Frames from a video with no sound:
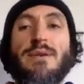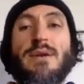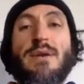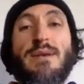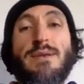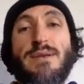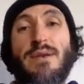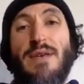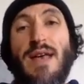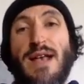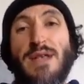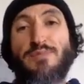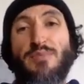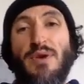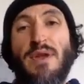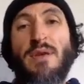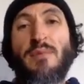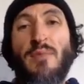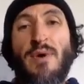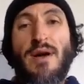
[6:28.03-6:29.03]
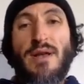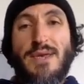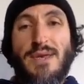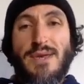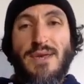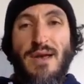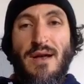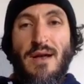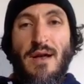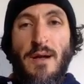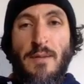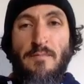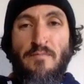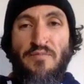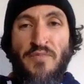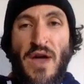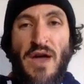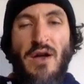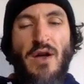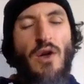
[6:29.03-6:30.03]
So that's pretty much, I
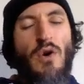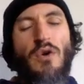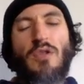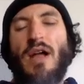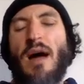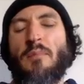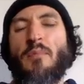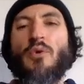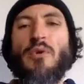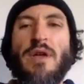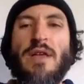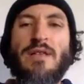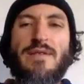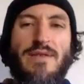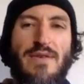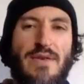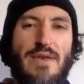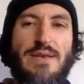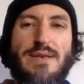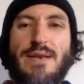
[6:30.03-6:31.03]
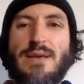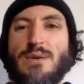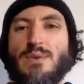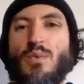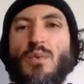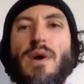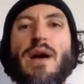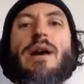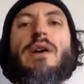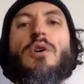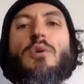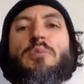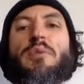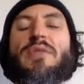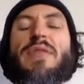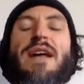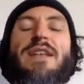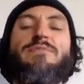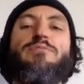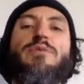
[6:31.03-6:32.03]
could go a lot more into this as well, but
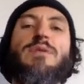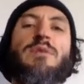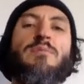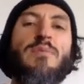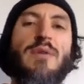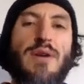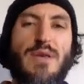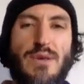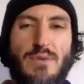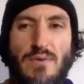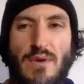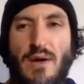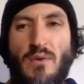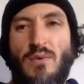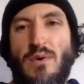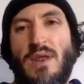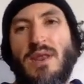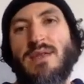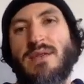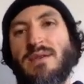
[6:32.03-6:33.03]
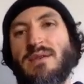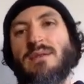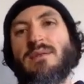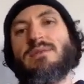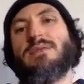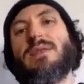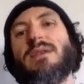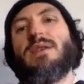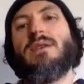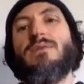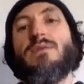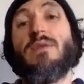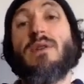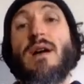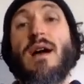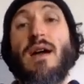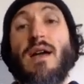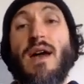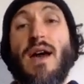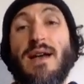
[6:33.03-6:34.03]
that's pretty much what I wanted to give you
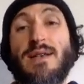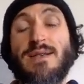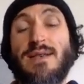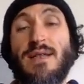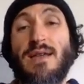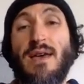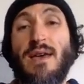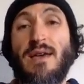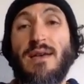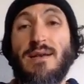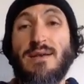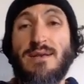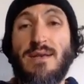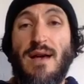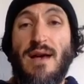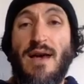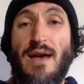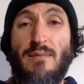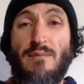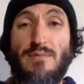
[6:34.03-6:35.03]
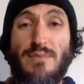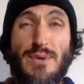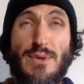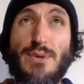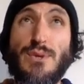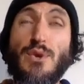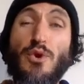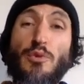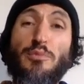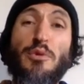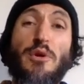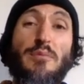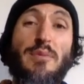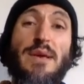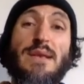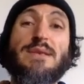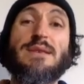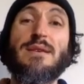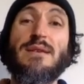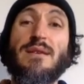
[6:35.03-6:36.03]
guys today, because I'm super
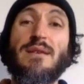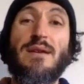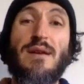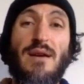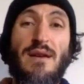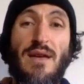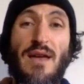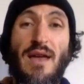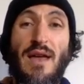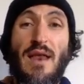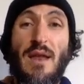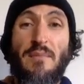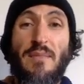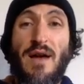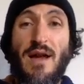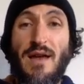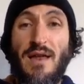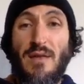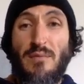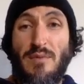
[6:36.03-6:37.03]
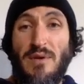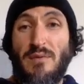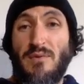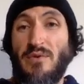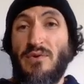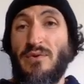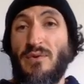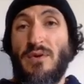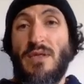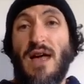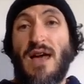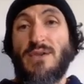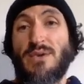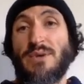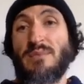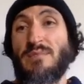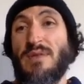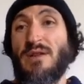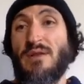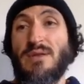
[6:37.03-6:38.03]
busy and I'm not going to be able to do a live
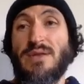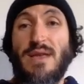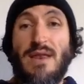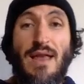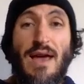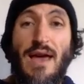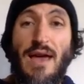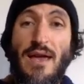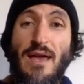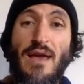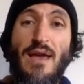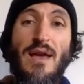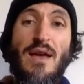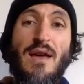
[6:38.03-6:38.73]
stream later tonight.